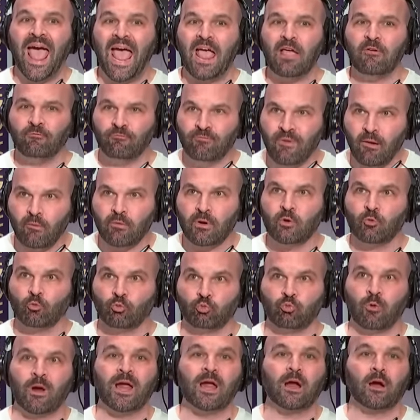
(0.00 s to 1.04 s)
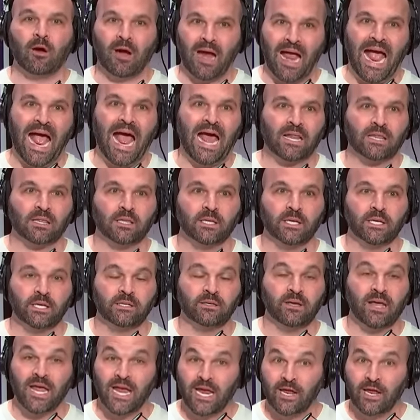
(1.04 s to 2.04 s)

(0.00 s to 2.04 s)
a very rare athlete